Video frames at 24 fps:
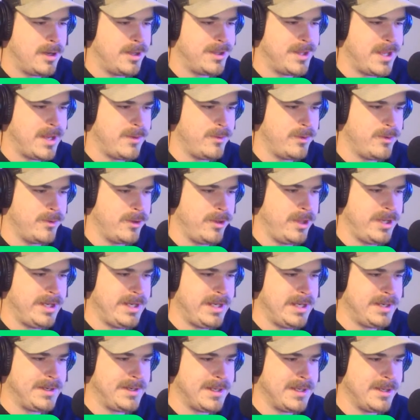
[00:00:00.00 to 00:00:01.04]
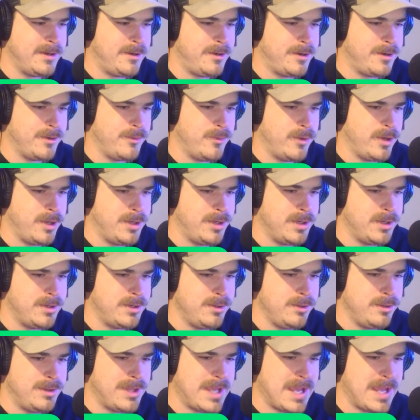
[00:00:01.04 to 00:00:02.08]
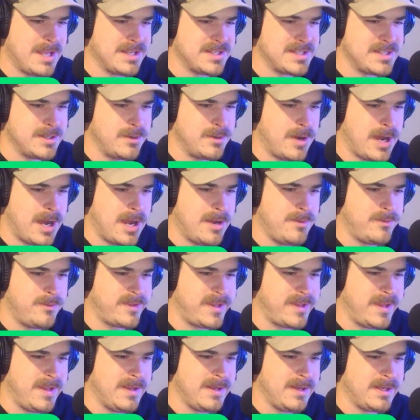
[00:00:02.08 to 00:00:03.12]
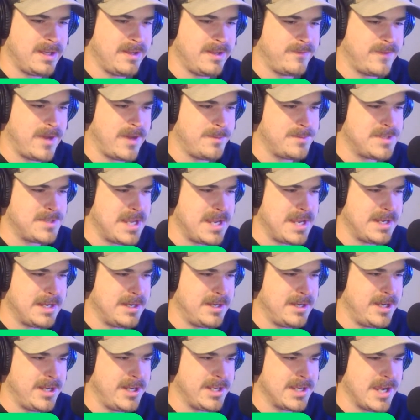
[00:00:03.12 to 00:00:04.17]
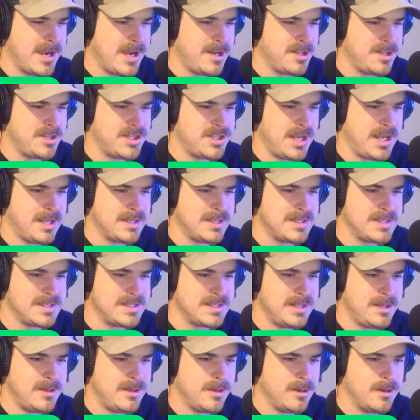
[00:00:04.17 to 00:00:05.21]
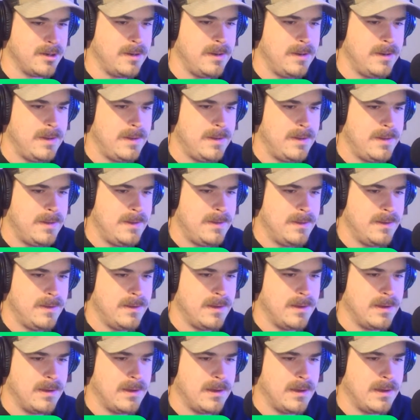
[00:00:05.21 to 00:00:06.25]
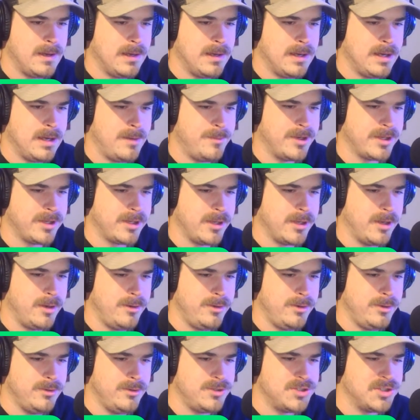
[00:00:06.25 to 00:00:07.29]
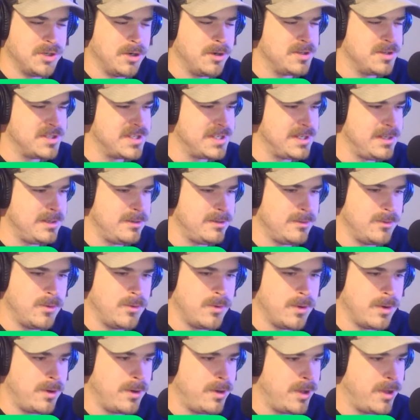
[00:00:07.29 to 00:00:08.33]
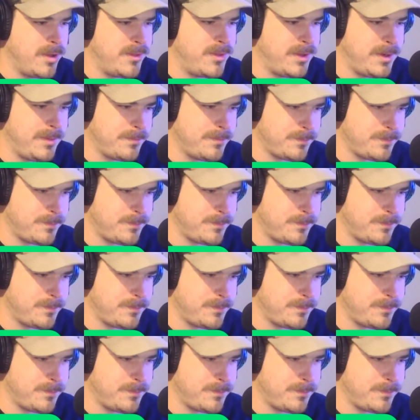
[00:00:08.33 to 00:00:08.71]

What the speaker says: They would really need to get on a run to do that. So I think if I'm taking any kind of chances here, I'm going to go New Jersey or nothing.